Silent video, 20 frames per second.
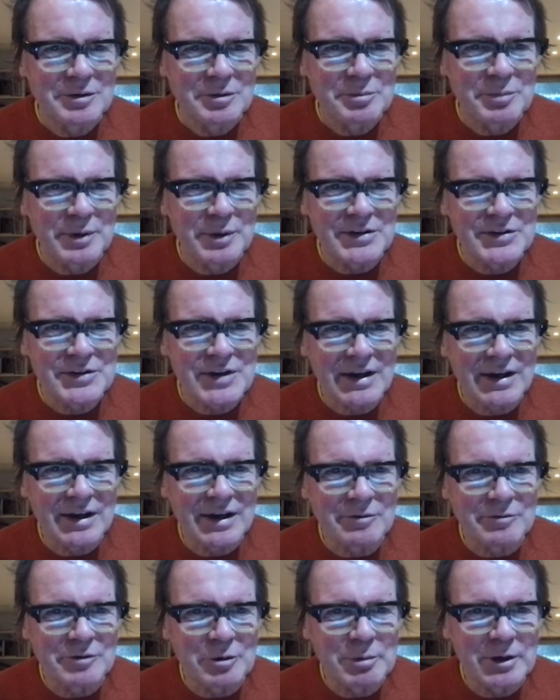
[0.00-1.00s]
bit silly
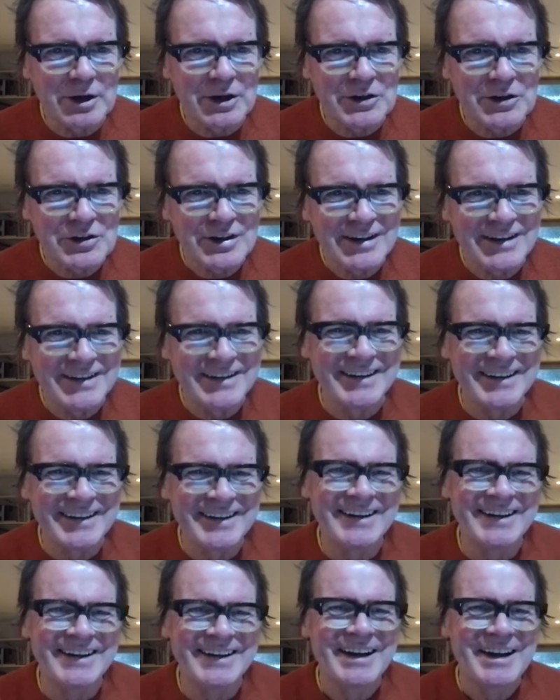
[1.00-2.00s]
and rubbish.
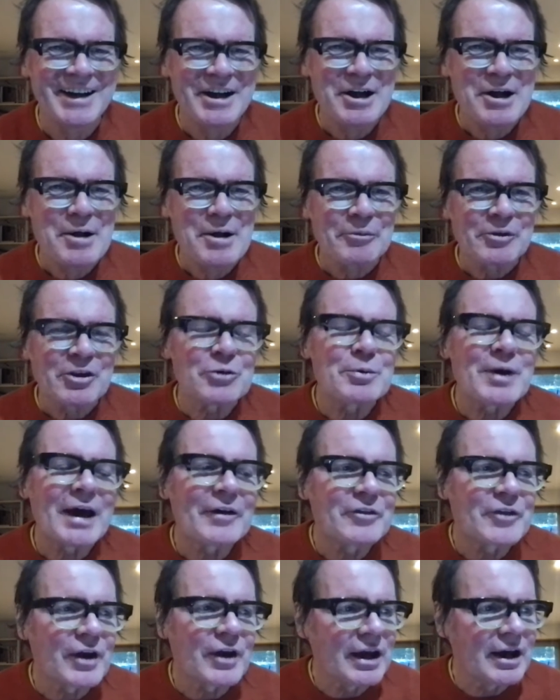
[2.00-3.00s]
Because we
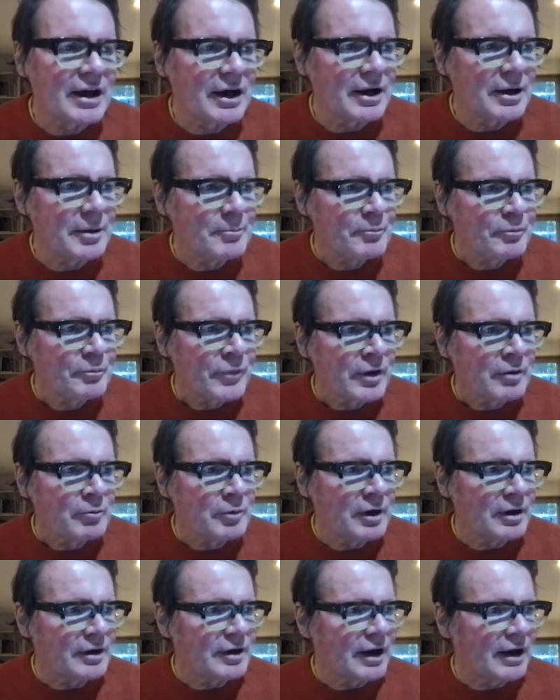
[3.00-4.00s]
had
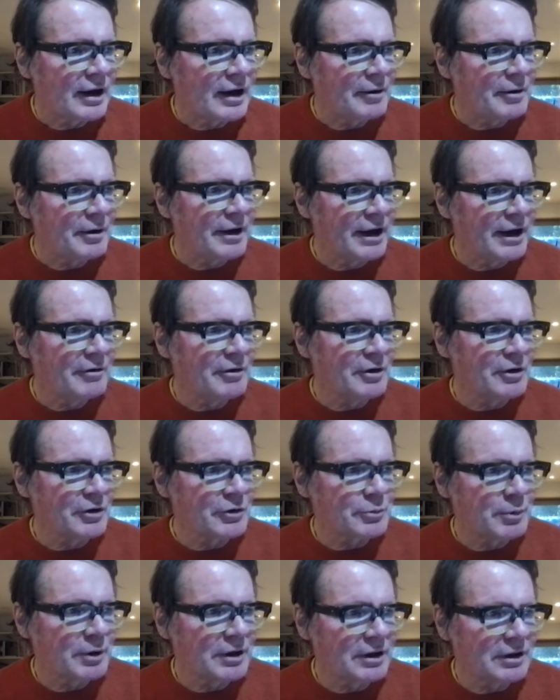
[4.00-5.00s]
our heroes
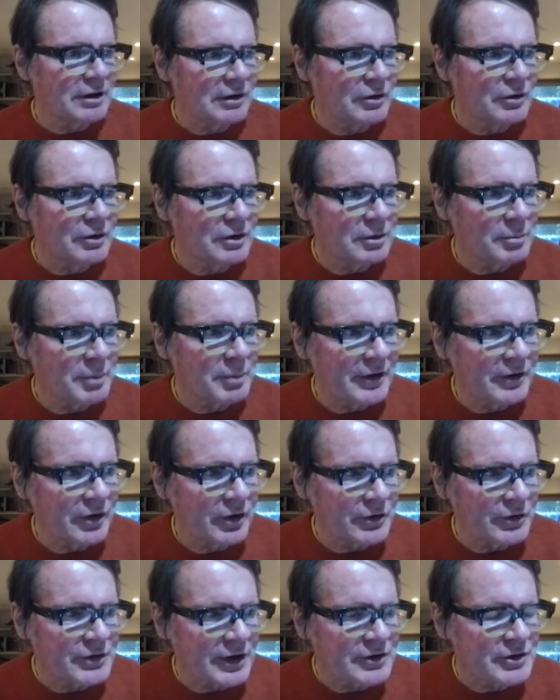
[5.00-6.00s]
were local band
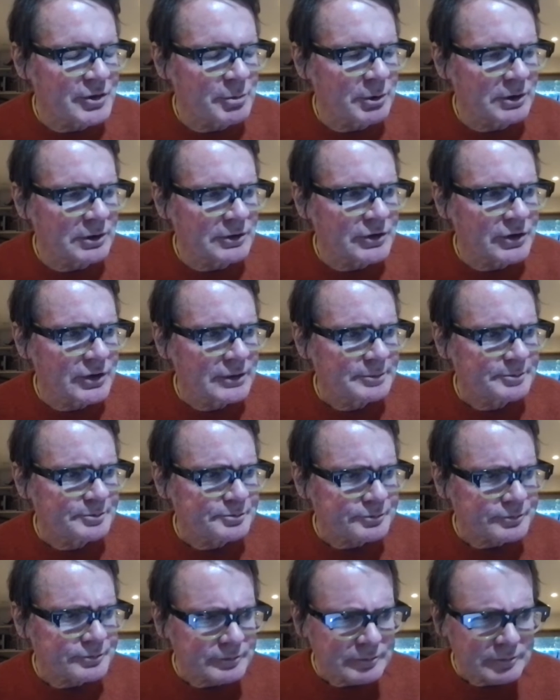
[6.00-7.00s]
Not Sensibles,
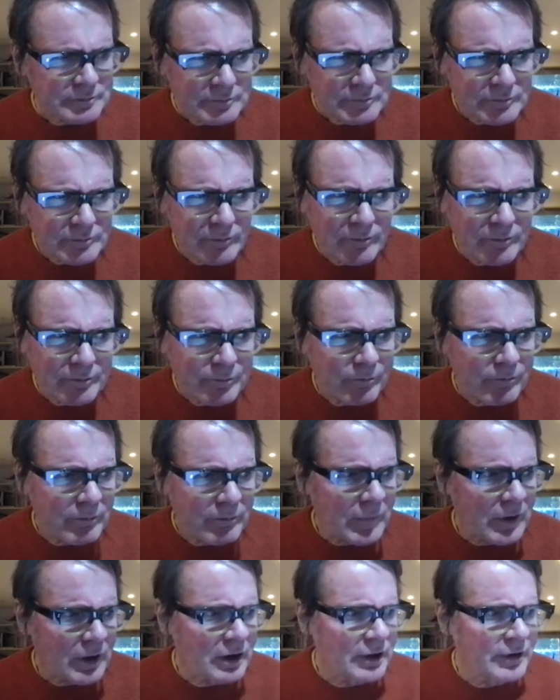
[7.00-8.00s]

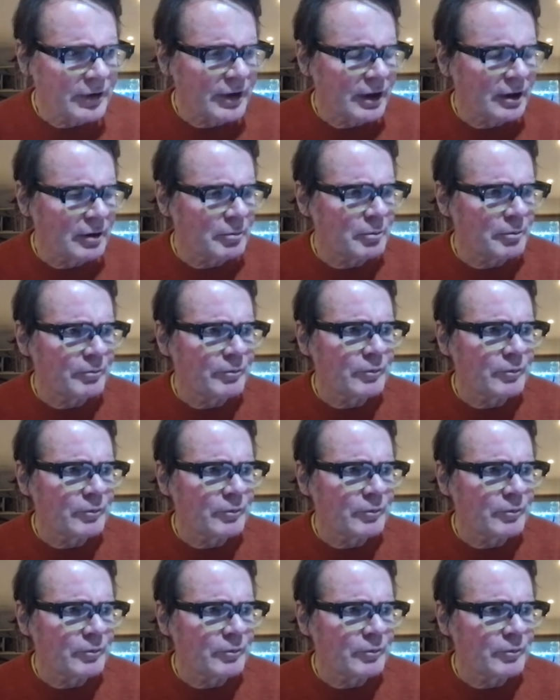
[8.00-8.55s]
and